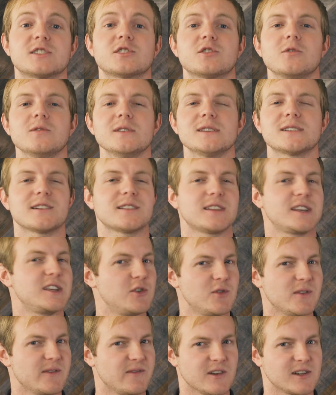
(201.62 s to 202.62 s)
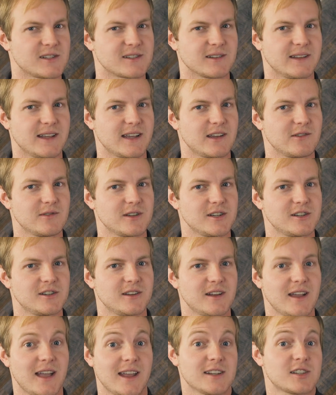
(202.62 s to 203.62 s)
that stories are the universal
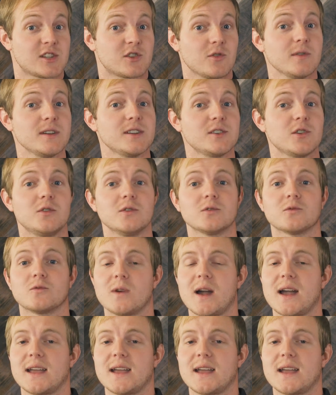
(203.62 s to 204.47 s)
language, and a story told